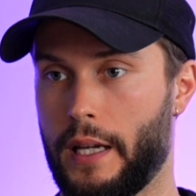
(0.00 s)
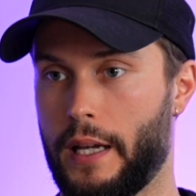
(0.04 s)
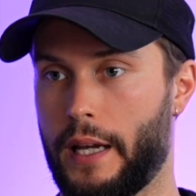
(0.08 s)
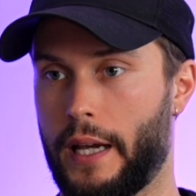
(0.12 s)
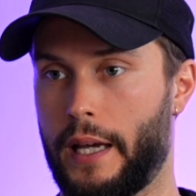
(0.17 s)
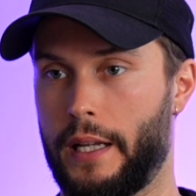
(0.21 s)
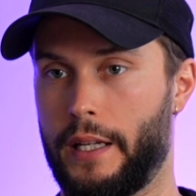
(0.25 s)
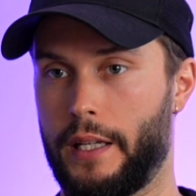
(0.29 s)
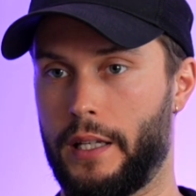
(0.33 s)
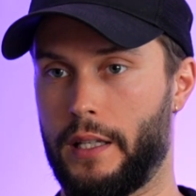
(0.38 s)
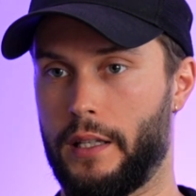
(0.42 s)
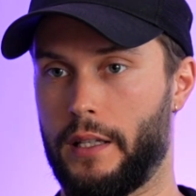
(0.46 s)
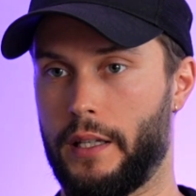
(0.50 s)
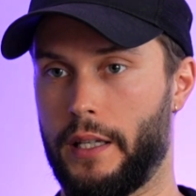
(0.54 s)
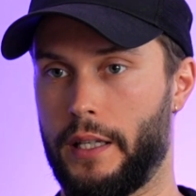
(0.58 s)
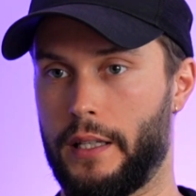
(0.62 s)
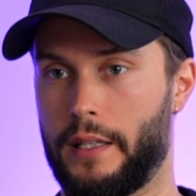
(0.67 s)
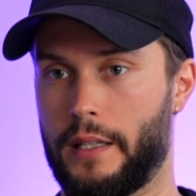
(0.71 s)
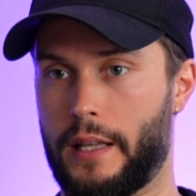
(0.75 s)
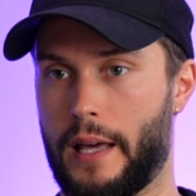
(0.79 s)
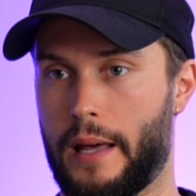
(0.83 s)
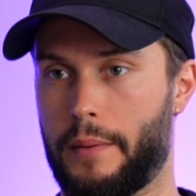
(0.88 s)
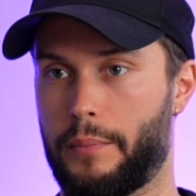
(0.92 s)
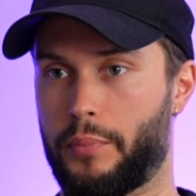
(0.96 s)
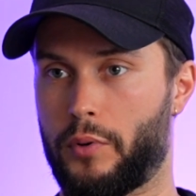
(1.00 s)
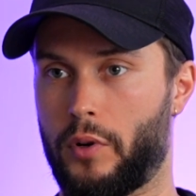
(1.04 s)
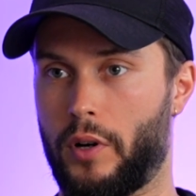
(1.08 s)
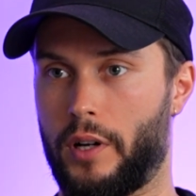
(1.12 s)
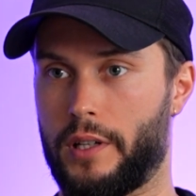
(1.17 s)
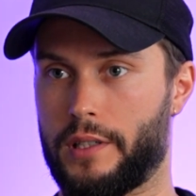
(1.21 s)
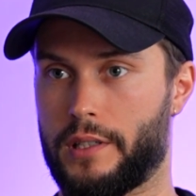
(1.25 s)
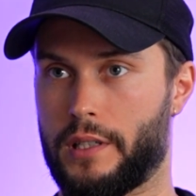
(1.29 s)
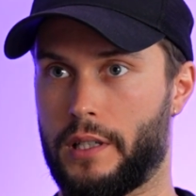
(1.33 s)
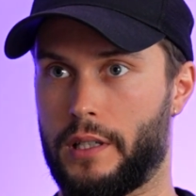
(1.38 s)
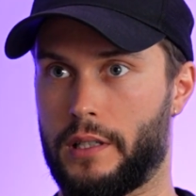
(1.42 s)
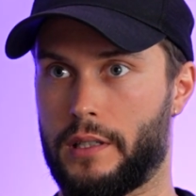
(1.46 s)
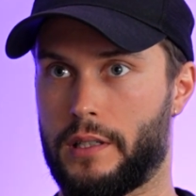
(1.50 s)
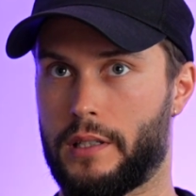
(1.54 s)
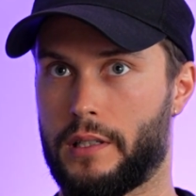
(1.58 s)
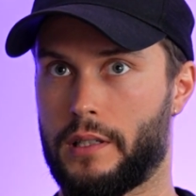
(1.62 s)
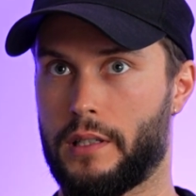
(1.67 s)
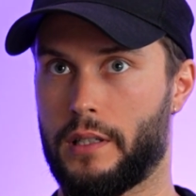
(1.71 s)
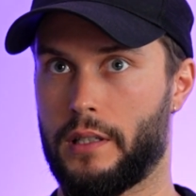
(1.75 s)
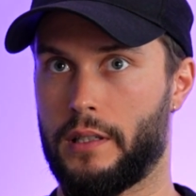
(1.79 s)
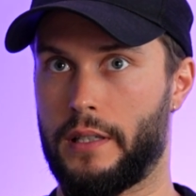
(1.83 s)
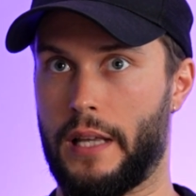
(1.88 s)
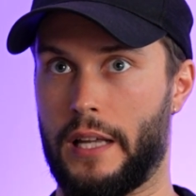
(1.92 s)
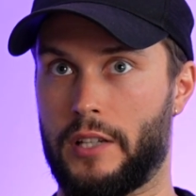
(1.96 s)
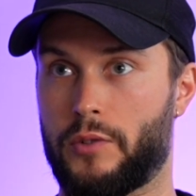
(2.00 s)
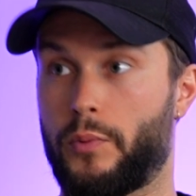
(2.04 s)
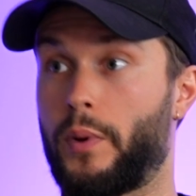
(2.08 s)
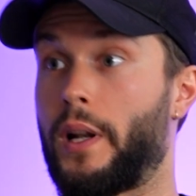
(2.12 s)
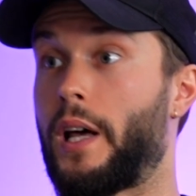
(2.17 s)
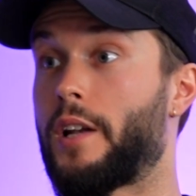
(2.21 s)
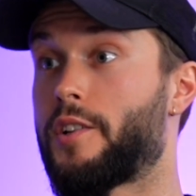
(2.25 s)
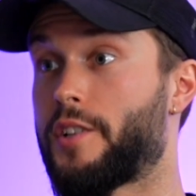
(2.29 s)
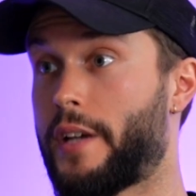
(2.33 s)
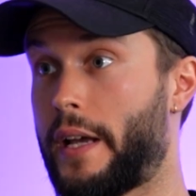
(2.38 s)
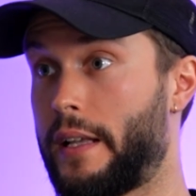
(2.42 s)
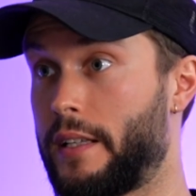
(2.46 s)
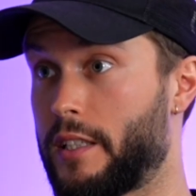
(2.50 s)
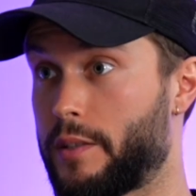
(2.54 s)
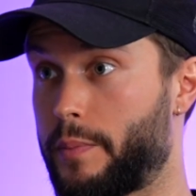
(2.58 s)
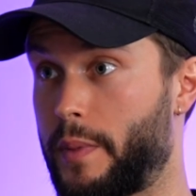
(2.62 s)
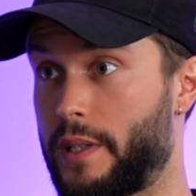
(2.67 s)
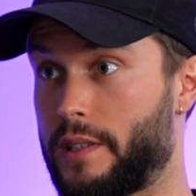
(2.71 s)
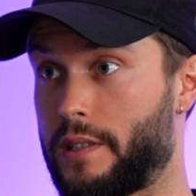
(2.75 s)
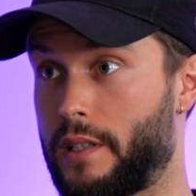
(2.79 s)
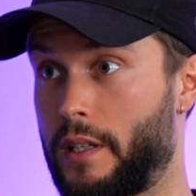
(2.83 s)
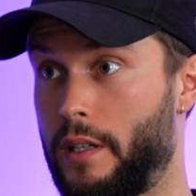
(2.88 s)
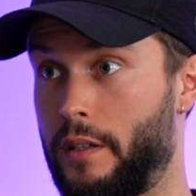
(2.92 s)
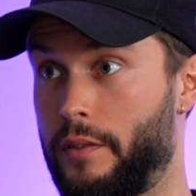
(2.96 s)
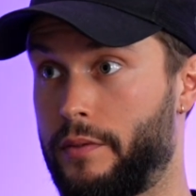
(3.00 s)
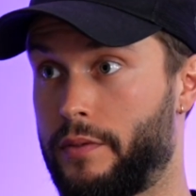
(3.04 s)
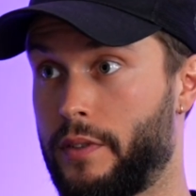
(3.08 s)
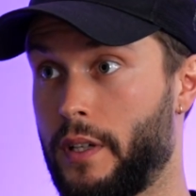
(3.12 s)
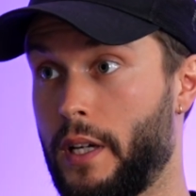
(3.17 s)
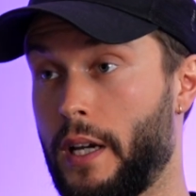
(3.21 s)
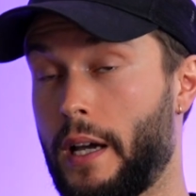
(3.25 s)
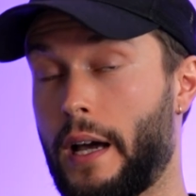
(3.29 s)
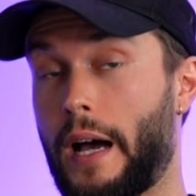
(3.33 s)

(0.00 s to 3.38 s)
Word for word: And in, in that process, that's when I challenge myself.